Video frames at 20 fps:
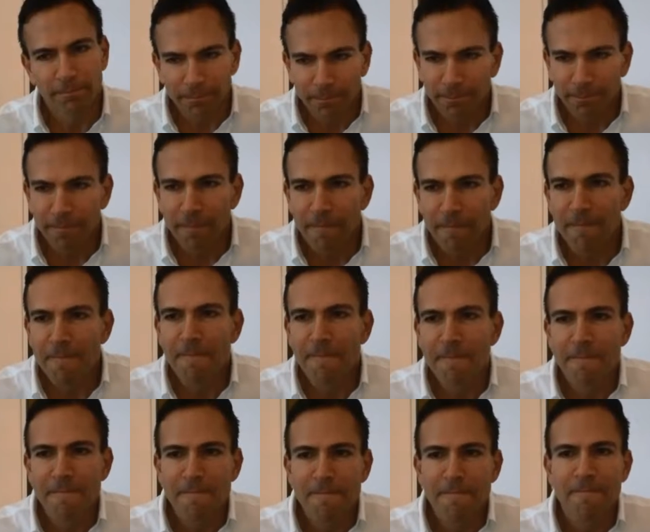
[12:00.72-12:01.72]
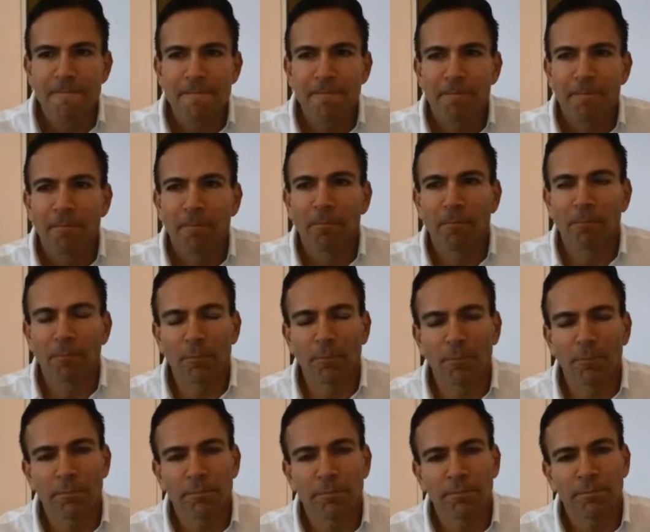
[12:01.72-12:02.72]

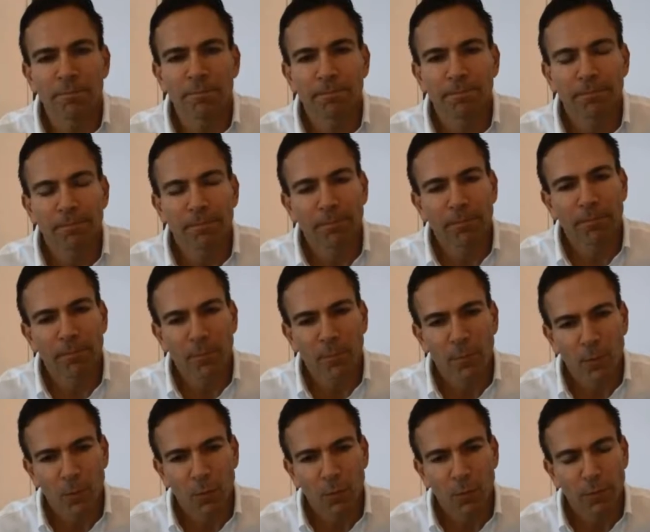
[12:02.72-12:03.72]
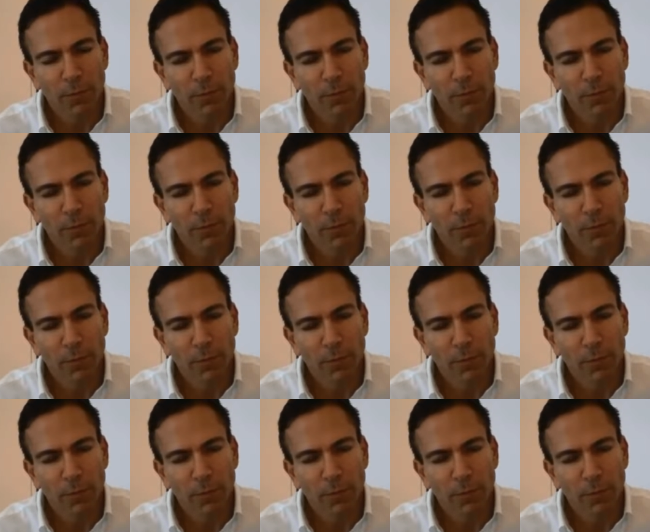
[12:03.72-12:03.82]
[no speech]